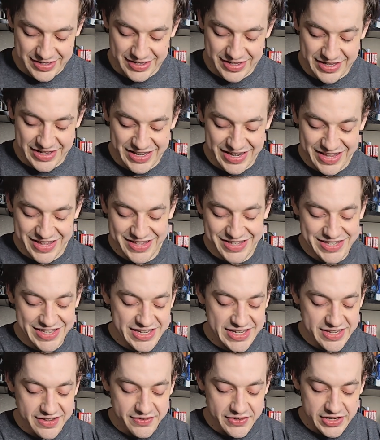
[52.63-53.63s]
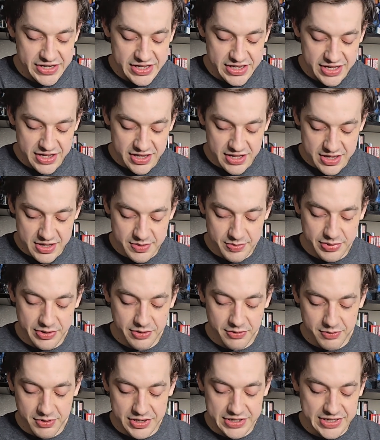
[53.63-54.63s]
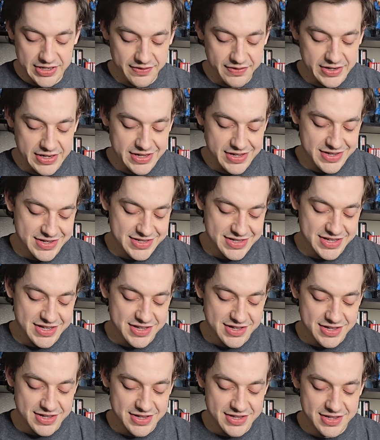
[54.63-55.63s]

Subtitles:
It is a DVD, but what DVD is it?